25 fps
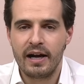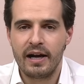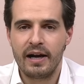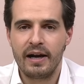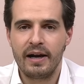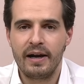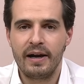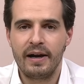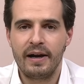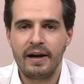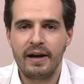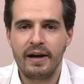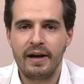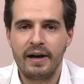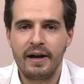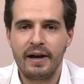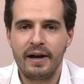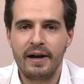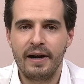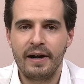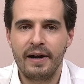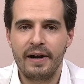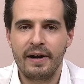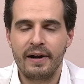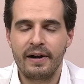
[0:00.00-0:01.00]

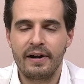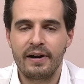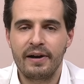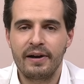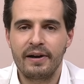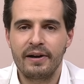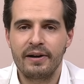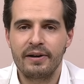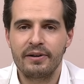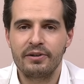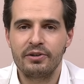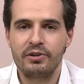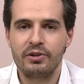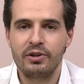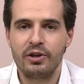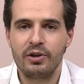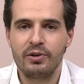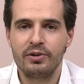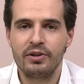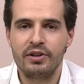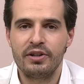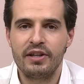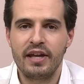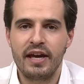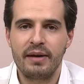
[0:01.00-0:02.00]

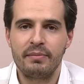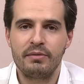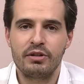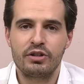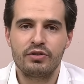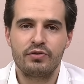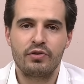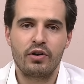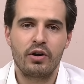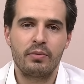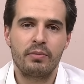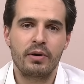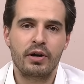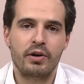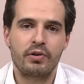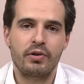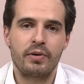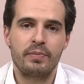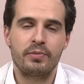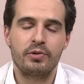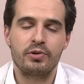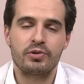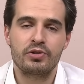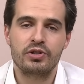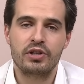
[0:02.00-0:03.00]
The damage from a
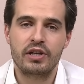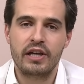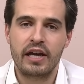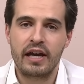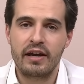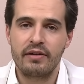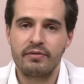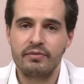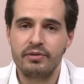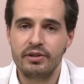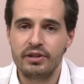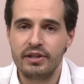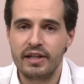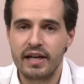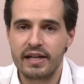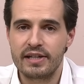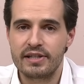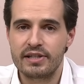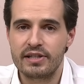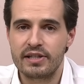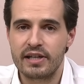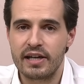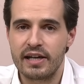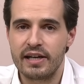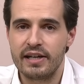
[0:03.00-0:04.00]
crypto scam, in
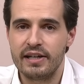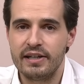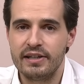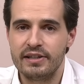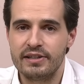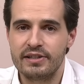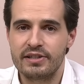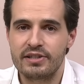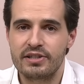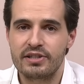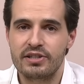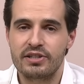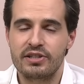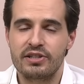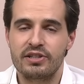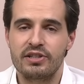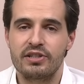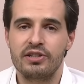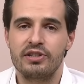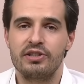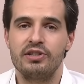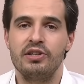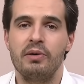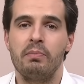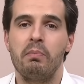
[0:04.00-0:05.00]
that
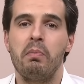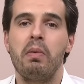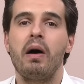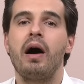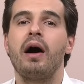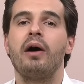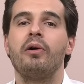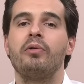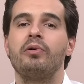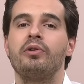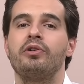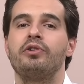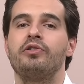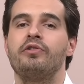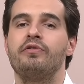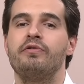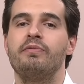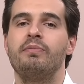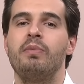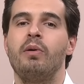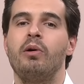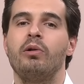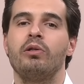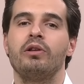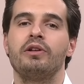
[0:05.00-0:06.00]
sense, the power
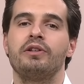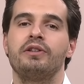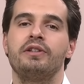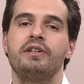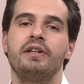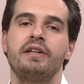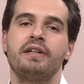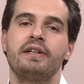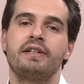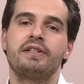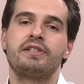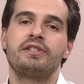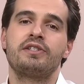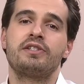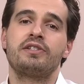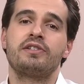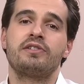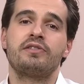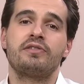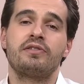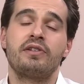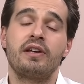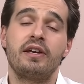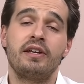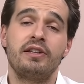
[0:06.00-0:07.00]
of
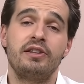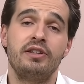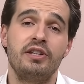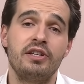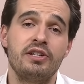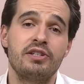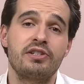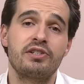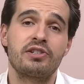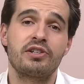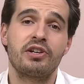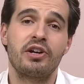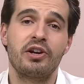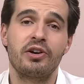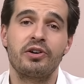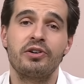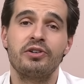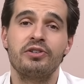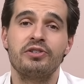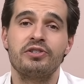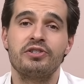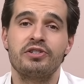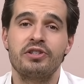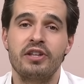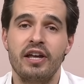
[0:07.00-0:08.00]
politics at this
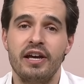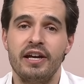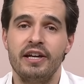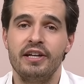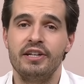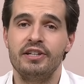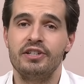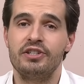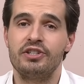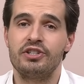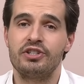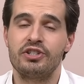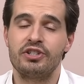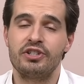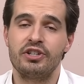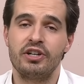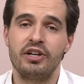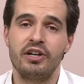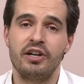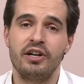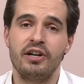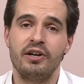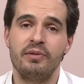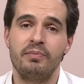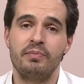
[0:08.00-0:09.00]
current stage
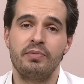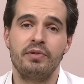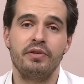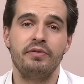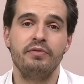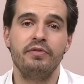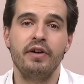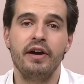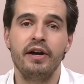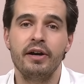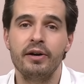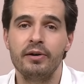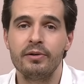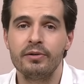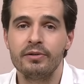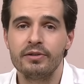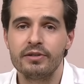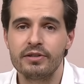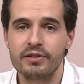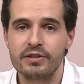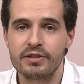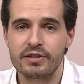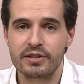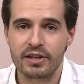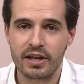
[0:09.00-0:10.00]

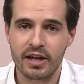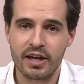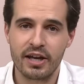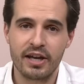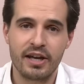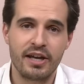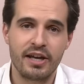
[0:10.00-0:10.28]
prevails.